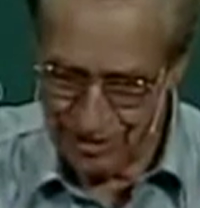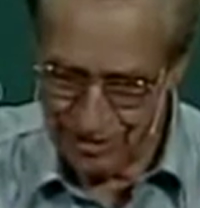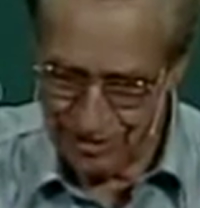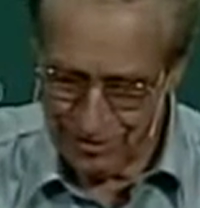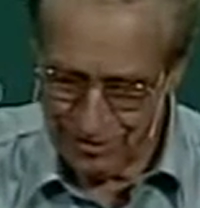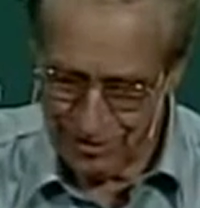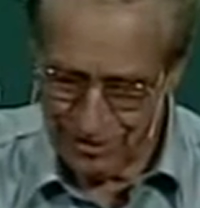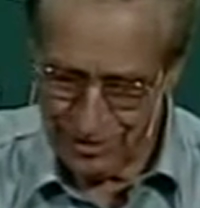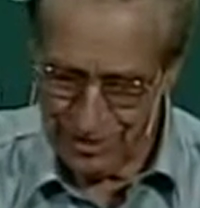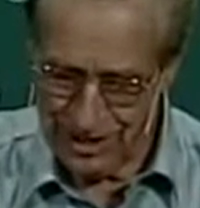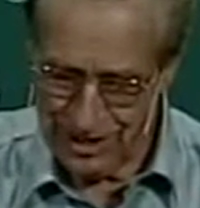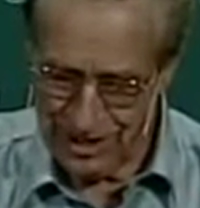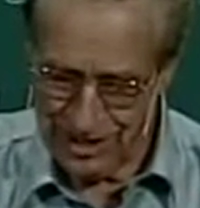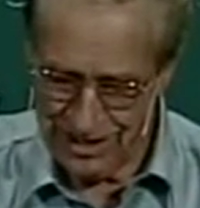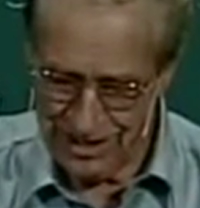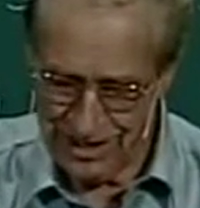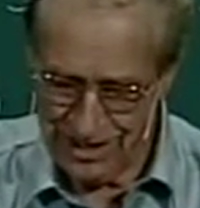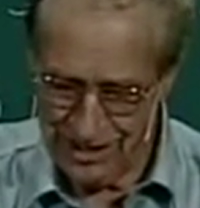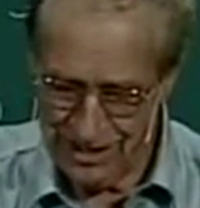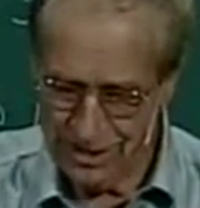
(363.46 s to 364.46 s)
through
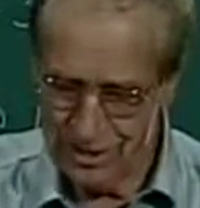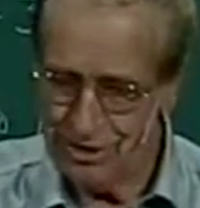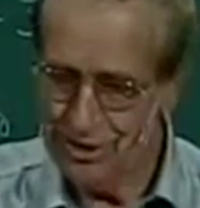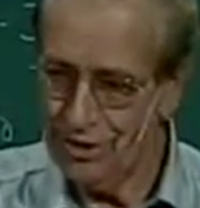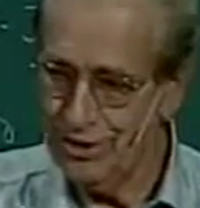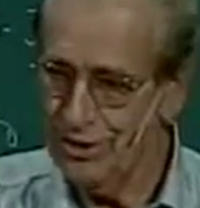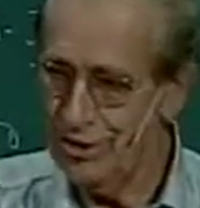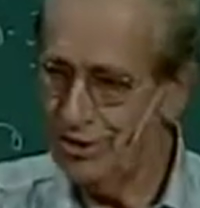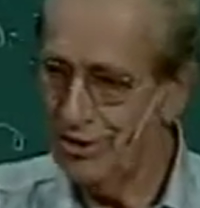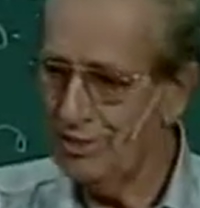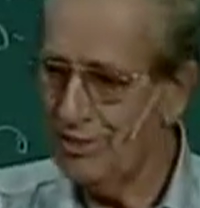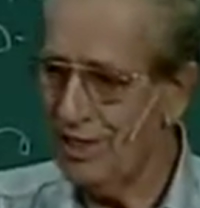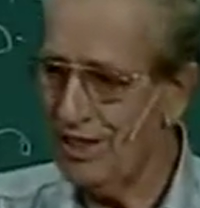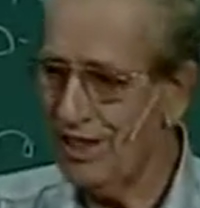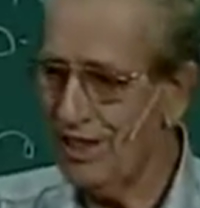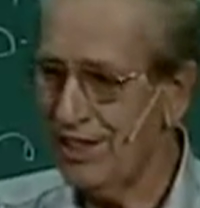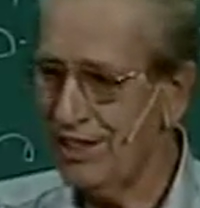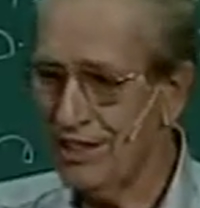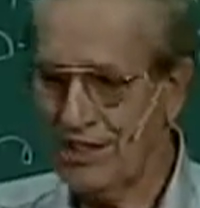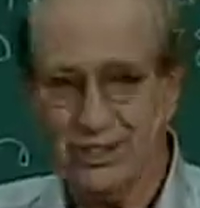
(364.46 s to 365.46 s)
death and the tomb
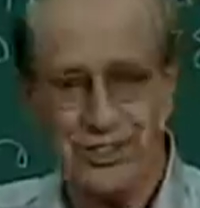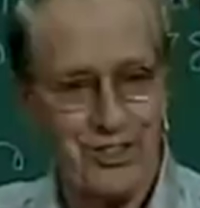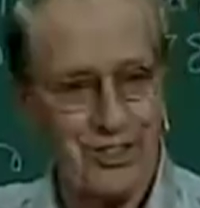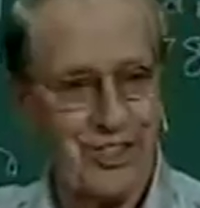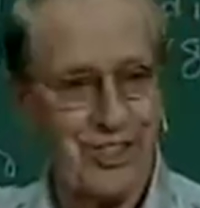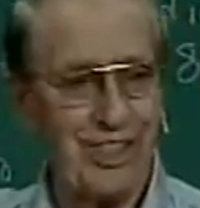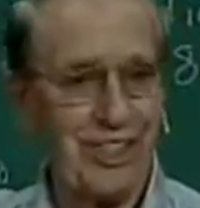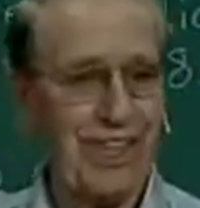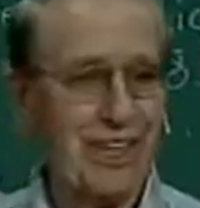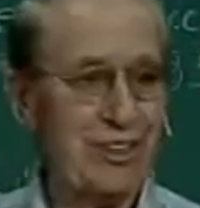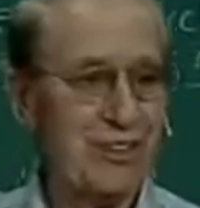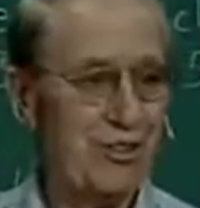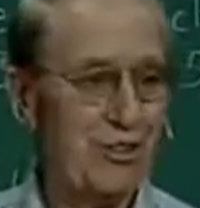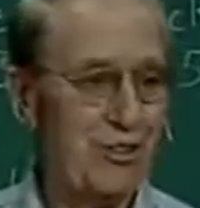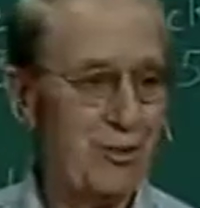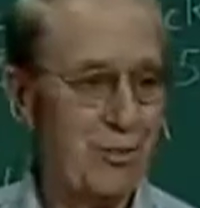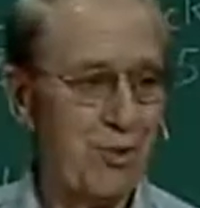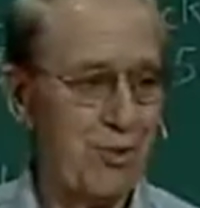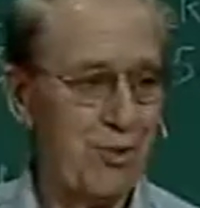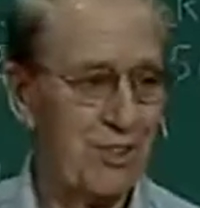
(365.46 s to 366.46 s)
because you still had
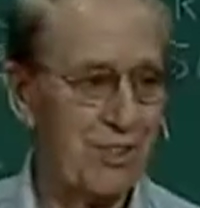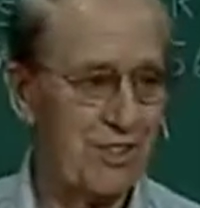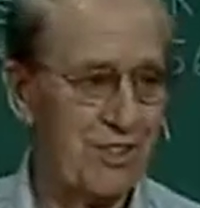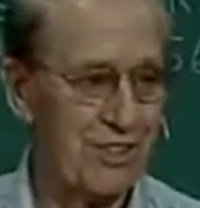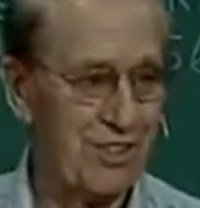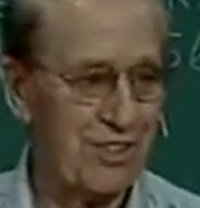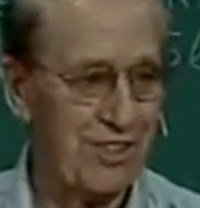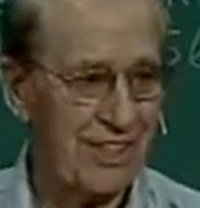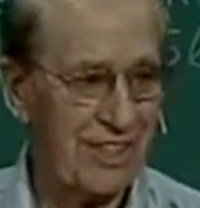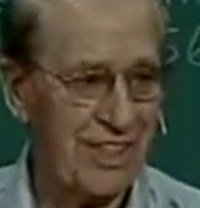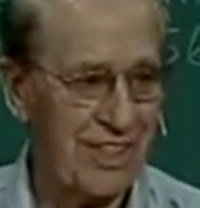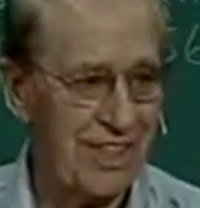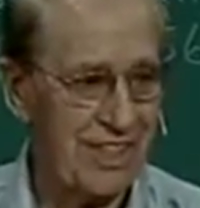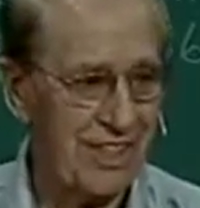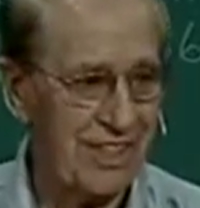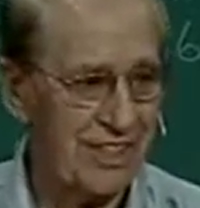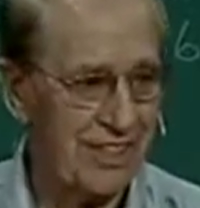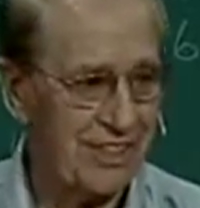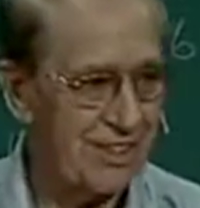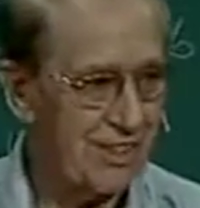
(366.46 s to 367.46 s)
two persons of the
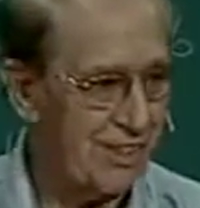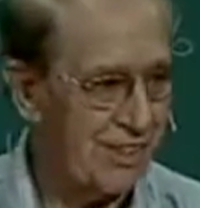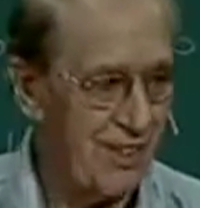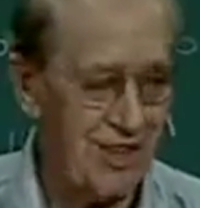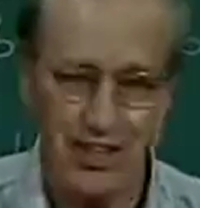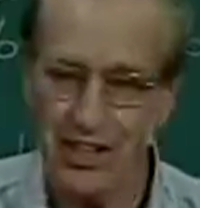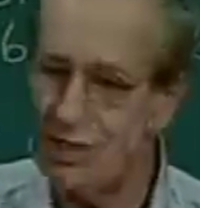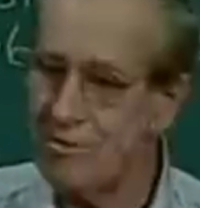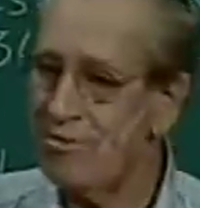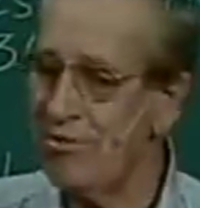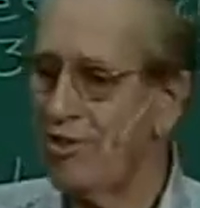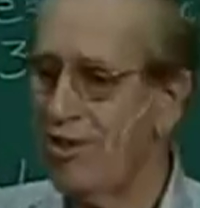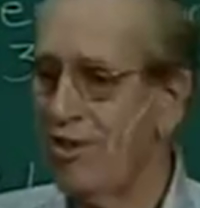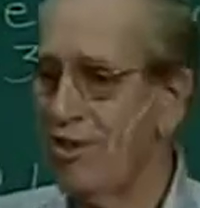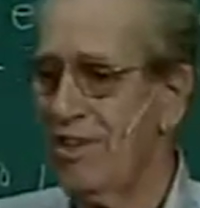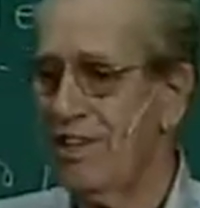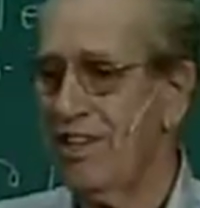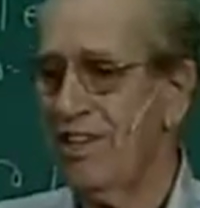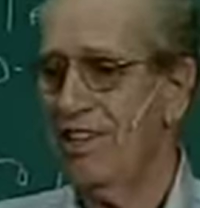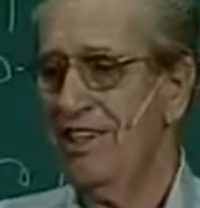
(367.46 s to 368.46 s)
Godhead to call him
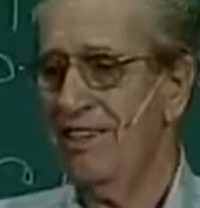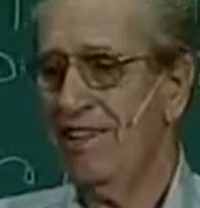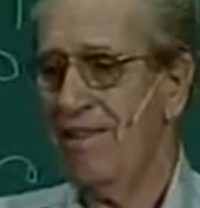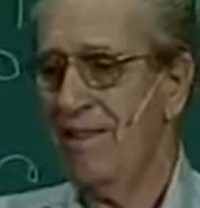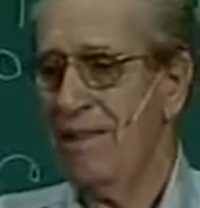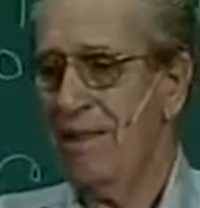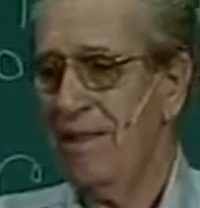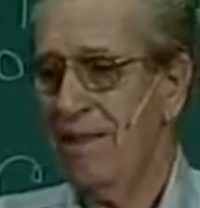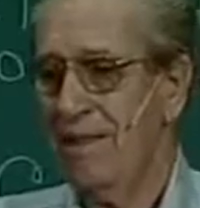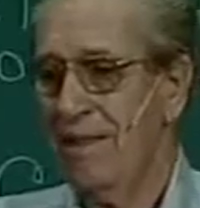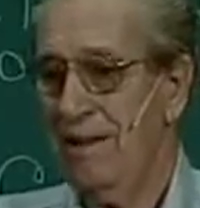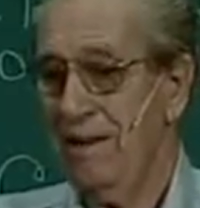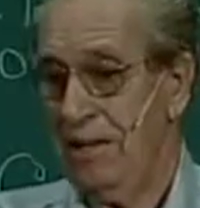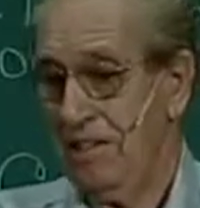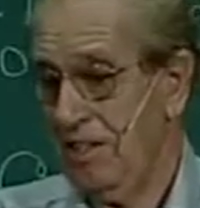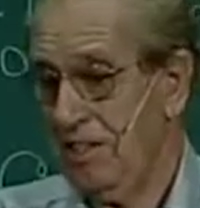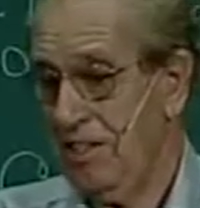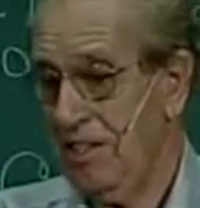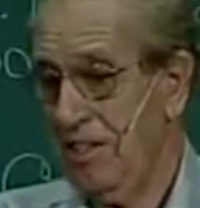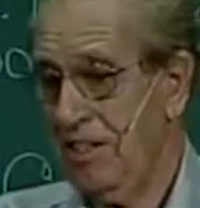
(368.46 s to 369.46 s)
forth.
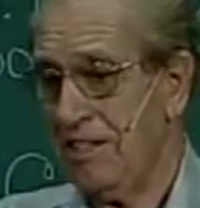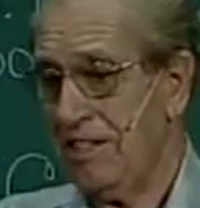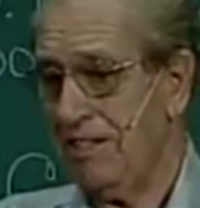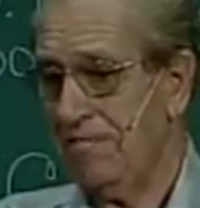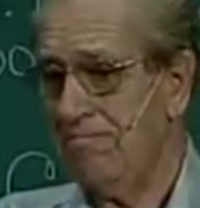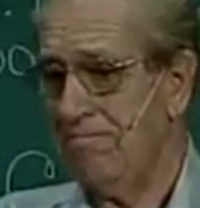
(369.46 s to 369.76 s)
And they did.